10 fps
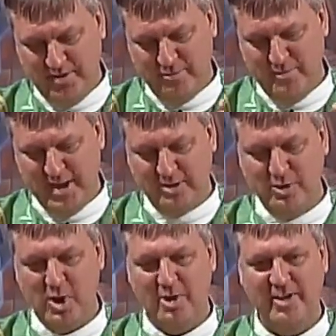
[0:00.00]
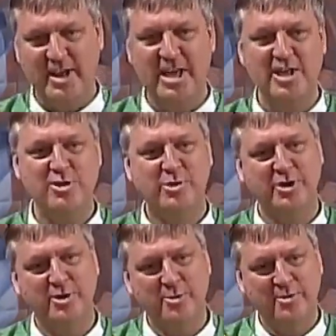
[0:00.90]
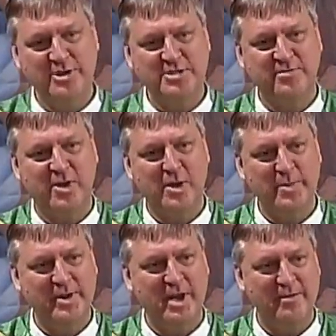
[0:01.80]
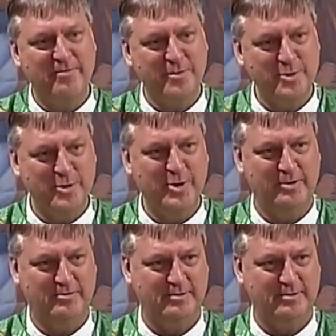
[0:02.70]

if we make a law that you can go this far but not further,